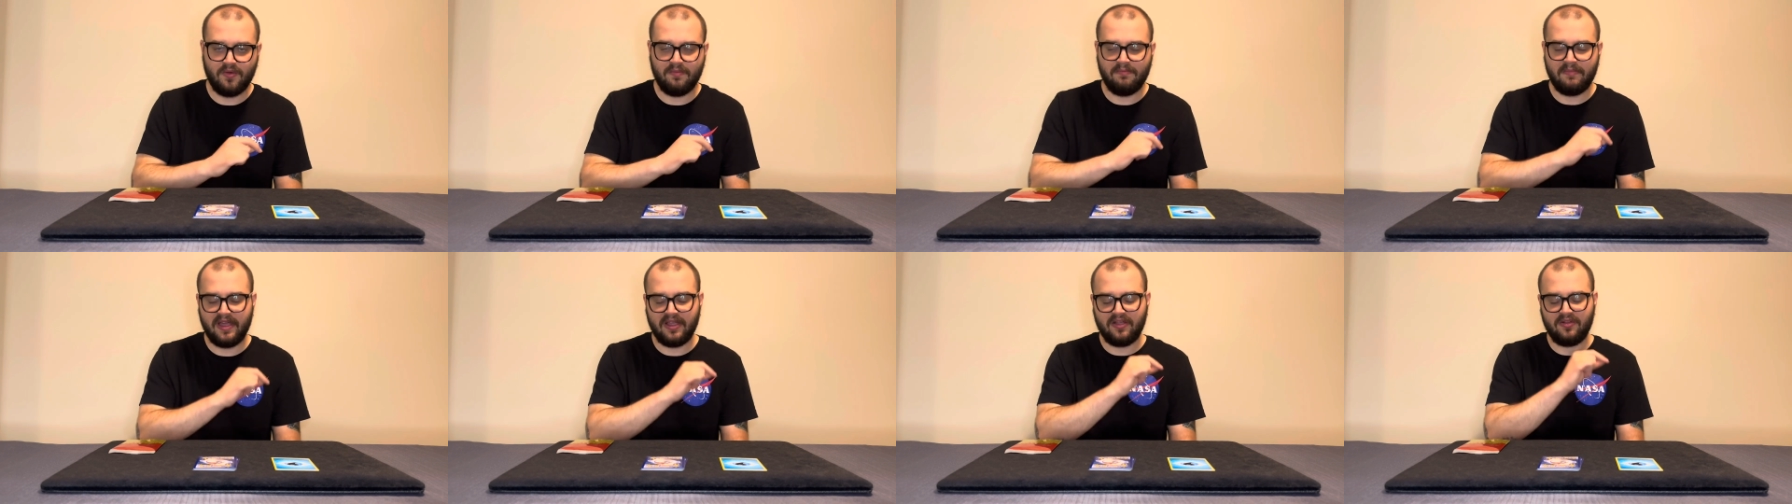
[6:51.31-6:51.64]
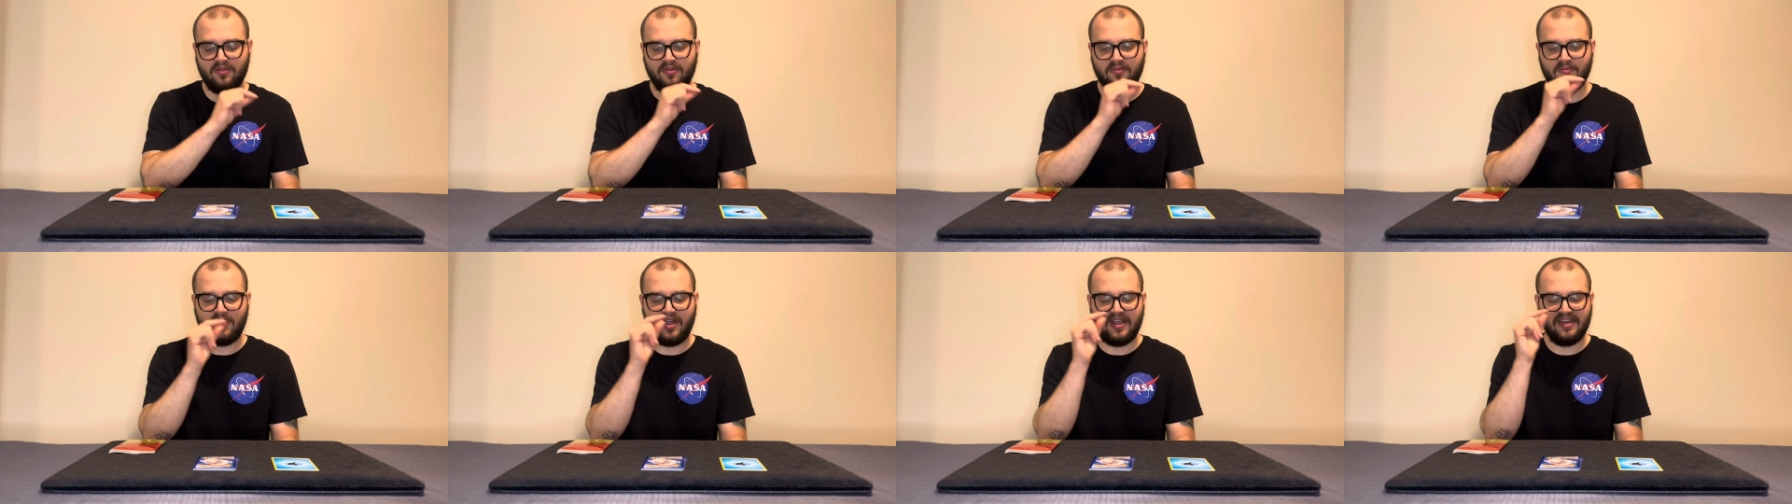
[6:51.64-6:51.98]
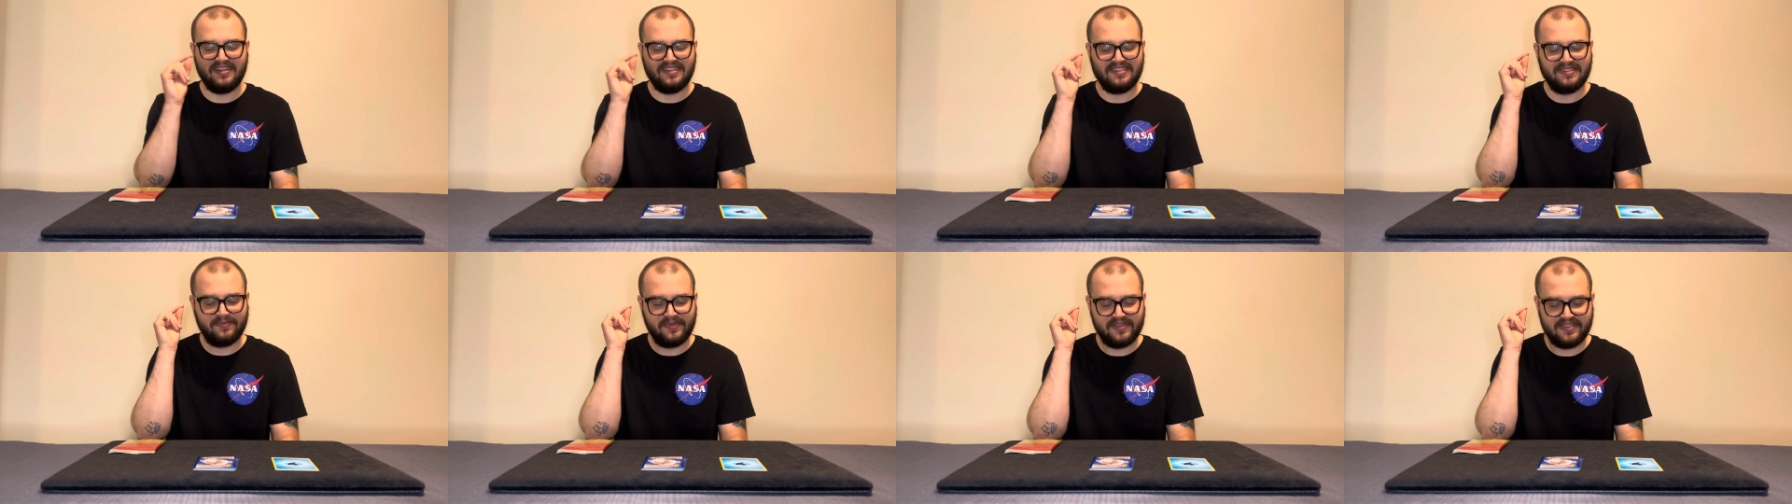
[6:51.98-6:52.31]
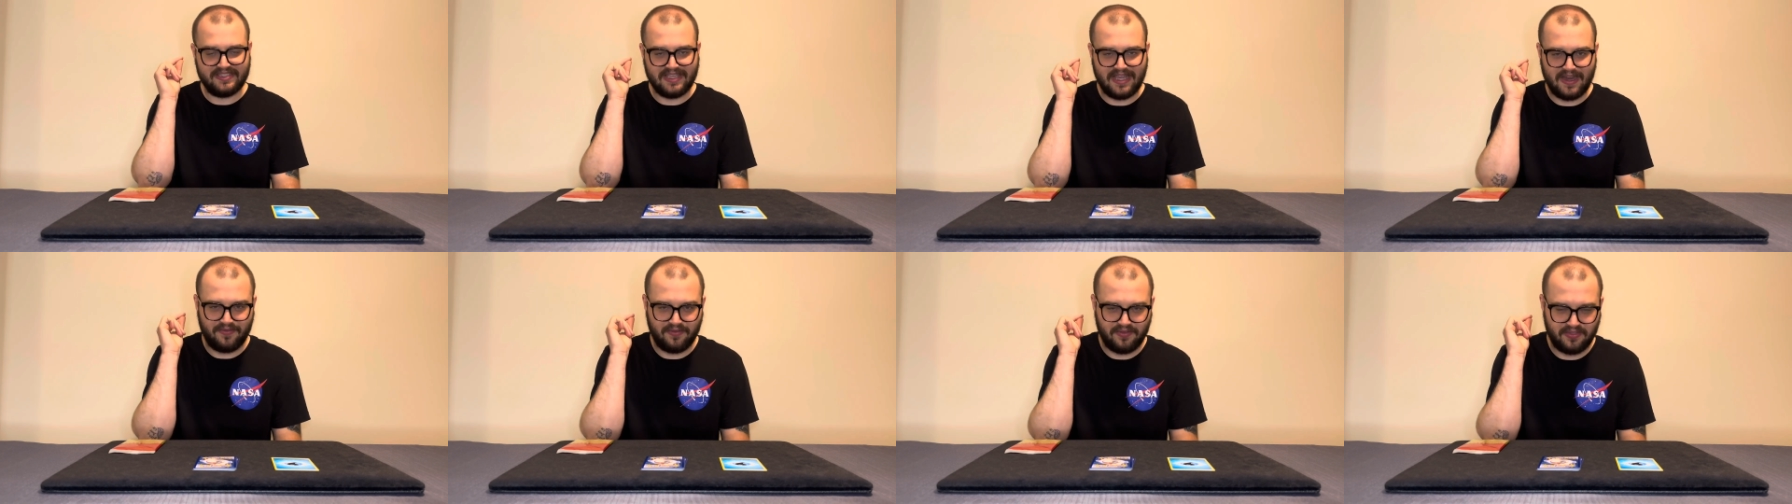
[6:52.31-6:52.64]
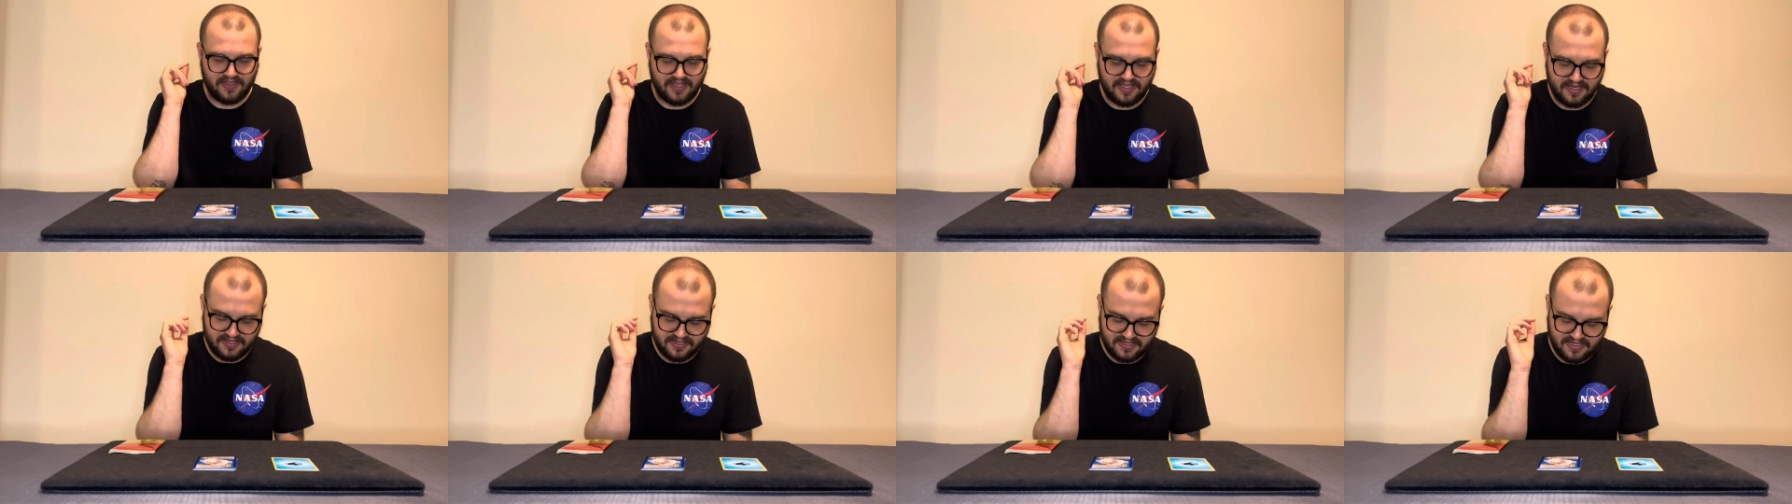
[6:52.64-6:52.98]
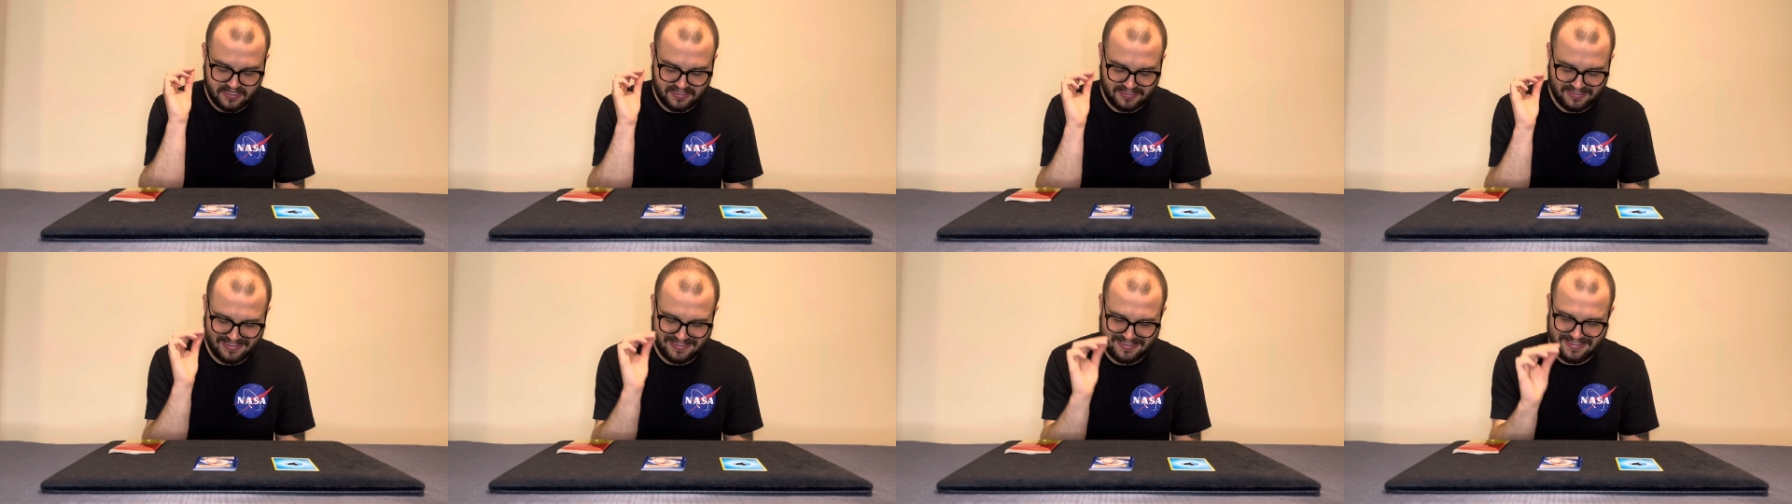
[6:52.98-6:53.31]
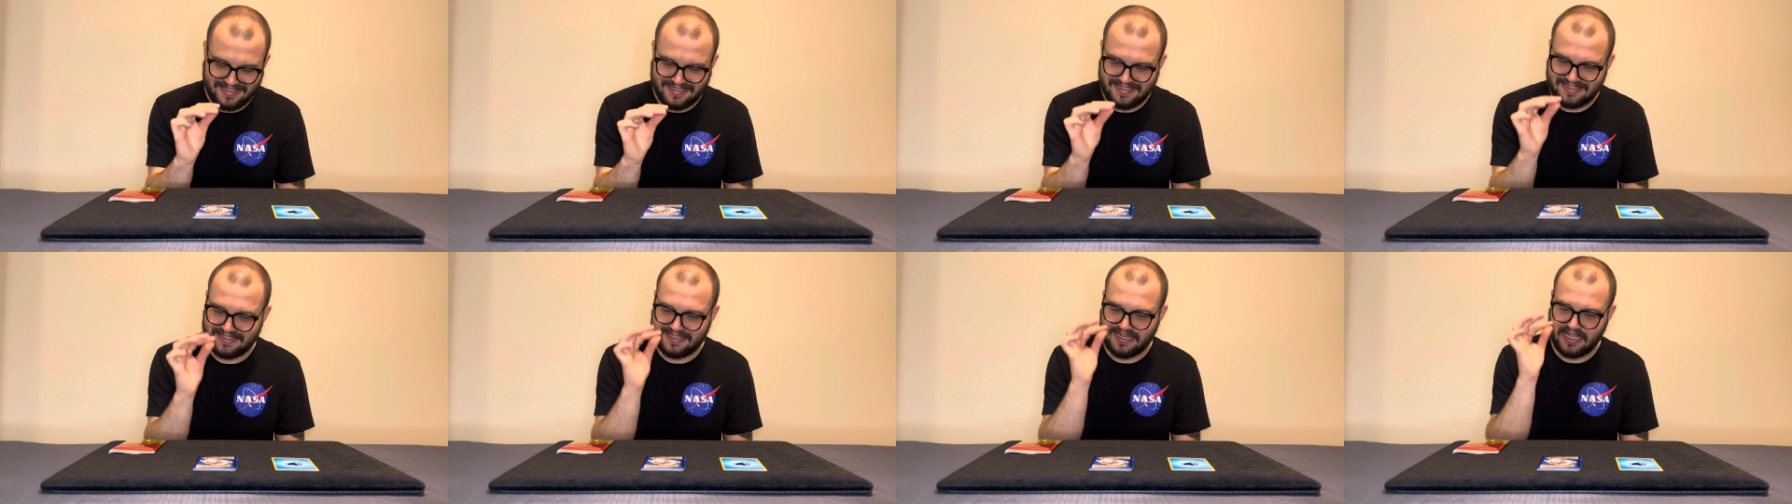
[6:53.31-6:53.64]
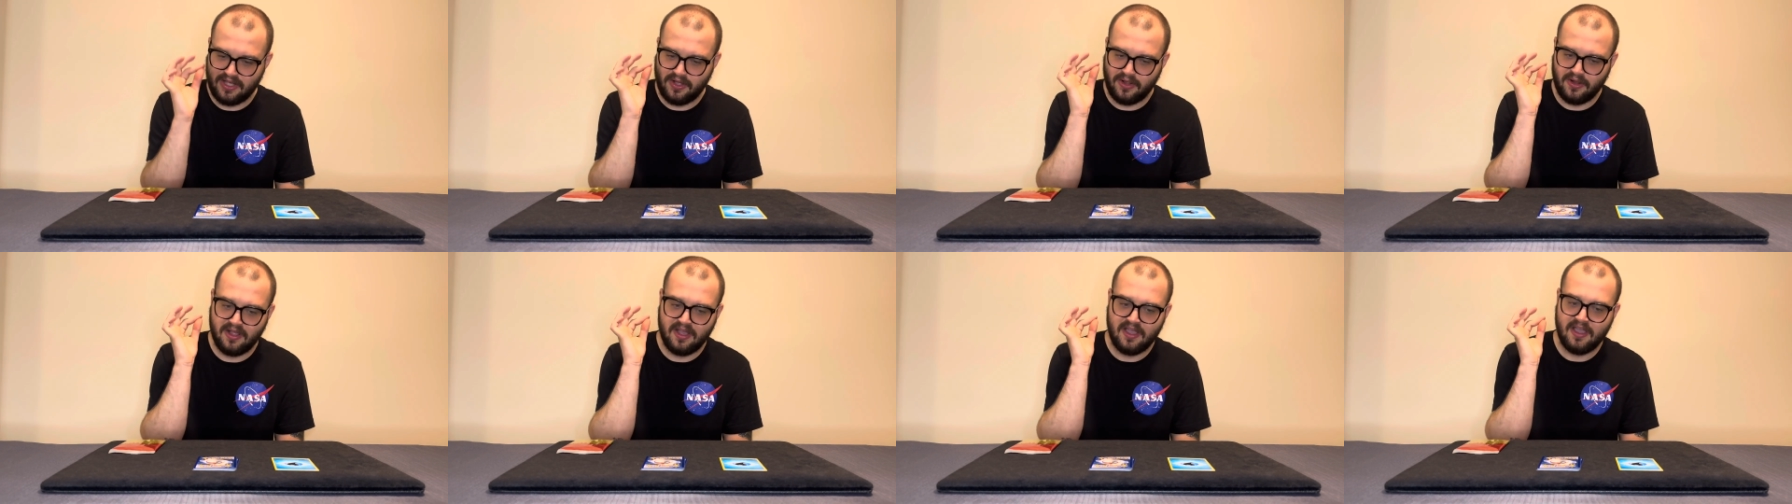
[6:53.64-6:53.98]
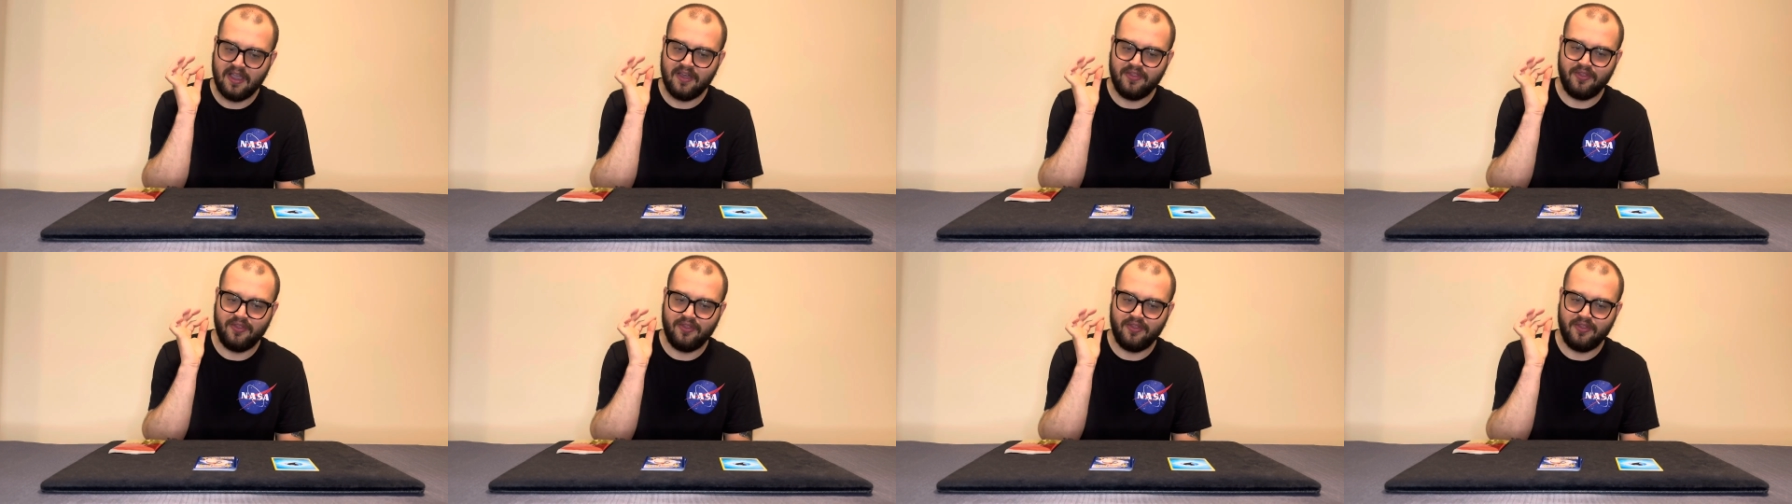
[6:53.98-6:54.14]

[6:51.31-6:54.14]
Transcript: Michael O'Brien explains everything in detail.